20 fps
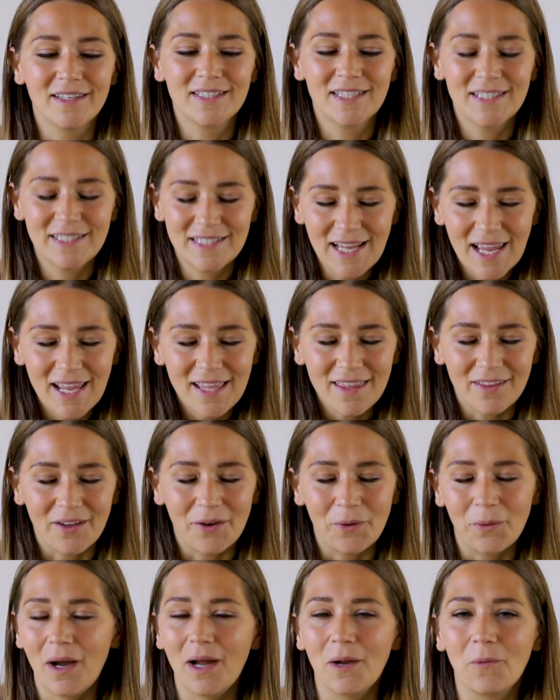Today,
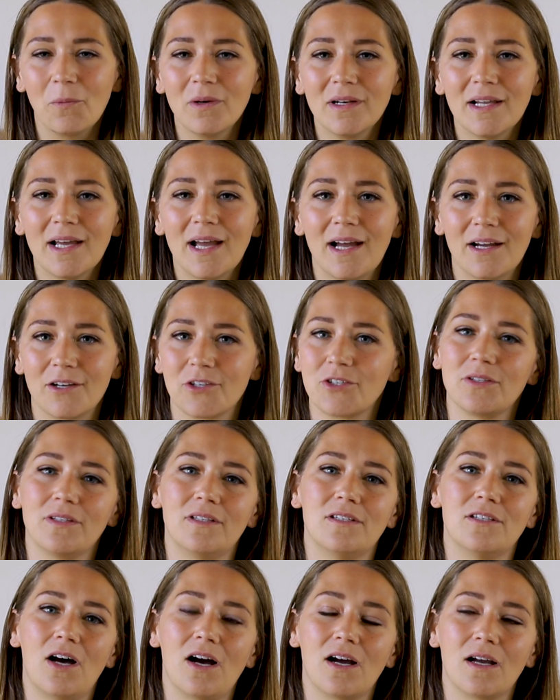though, I want to
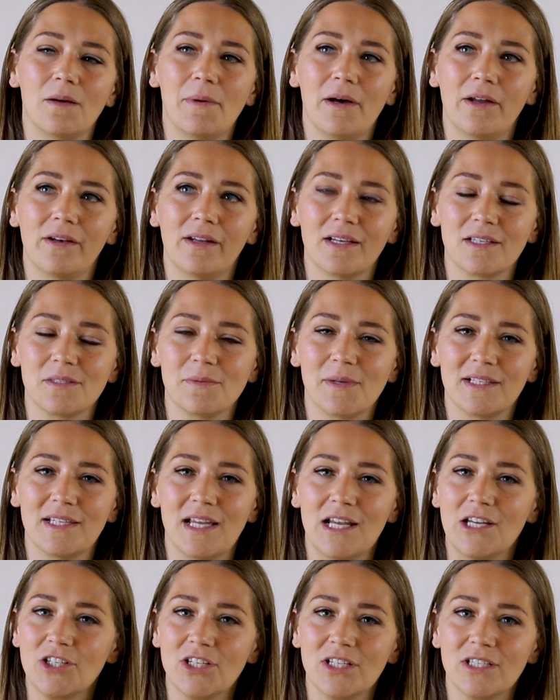actually talk about
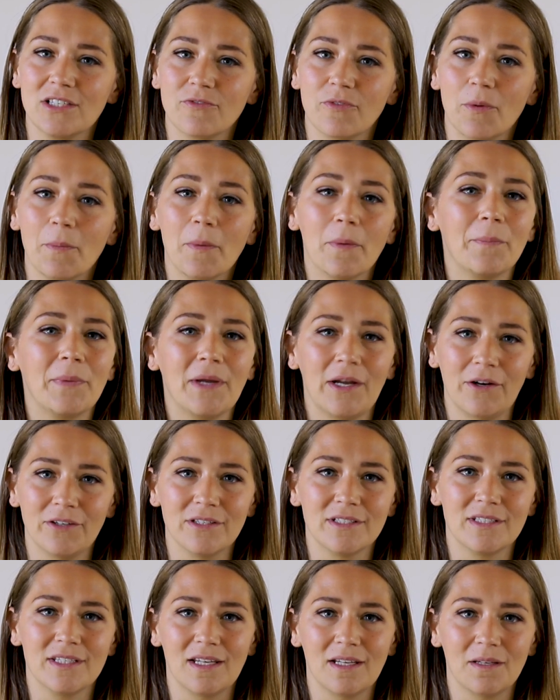expectations from a
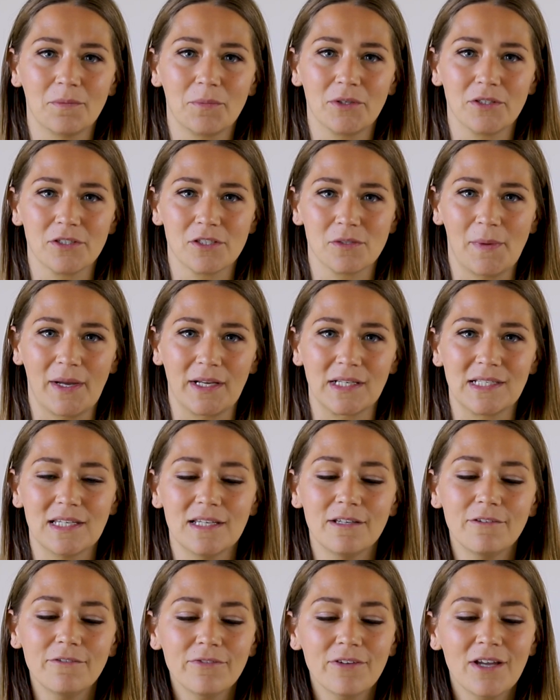parenting
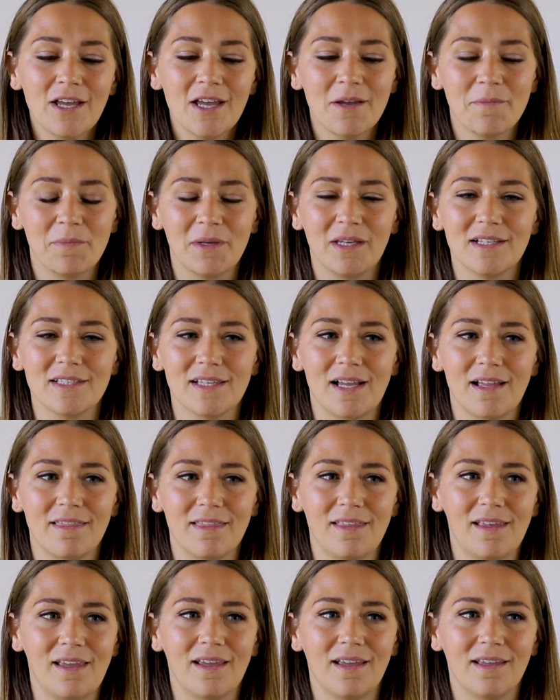perspective, because I
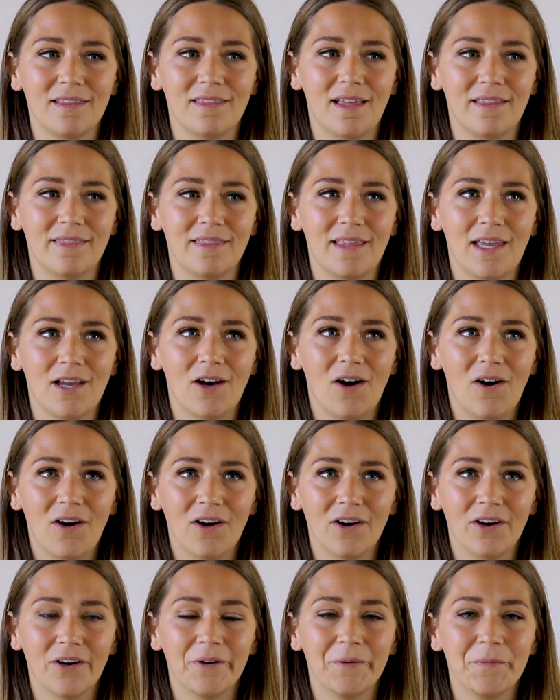think that they
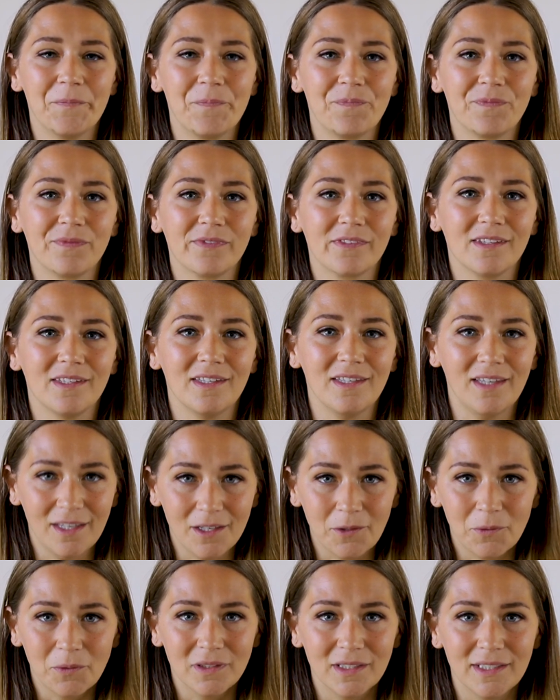are
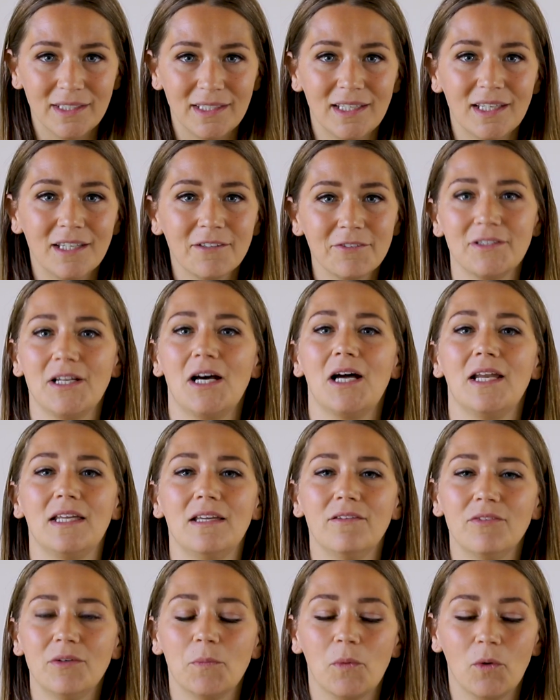equally, if not
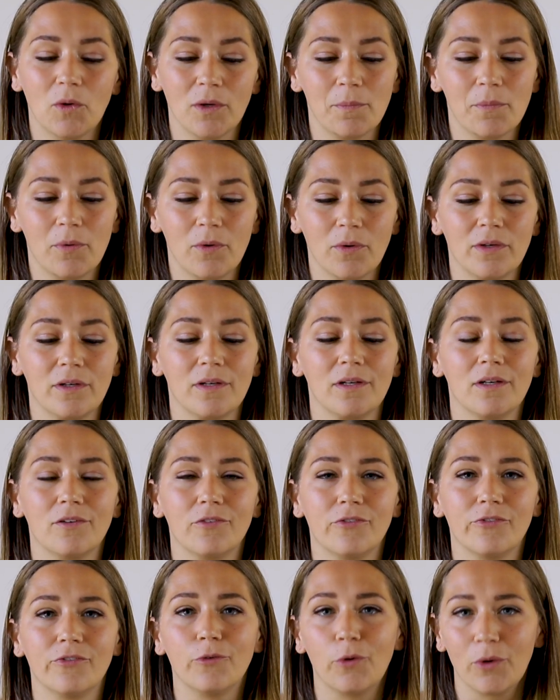even more important
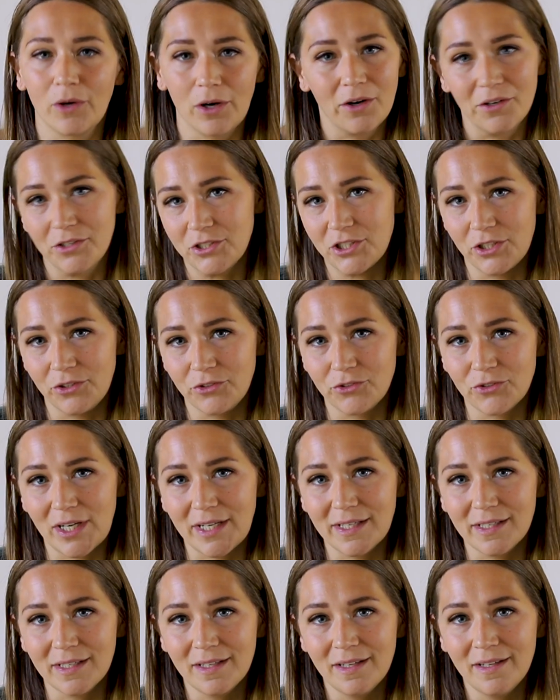for our
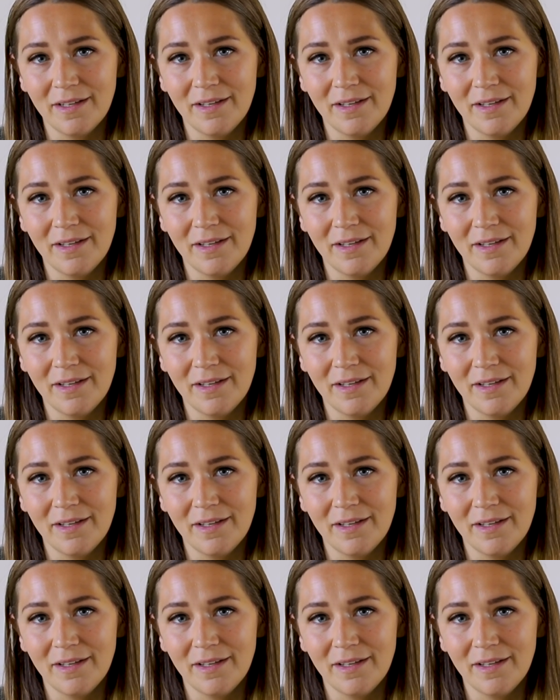children.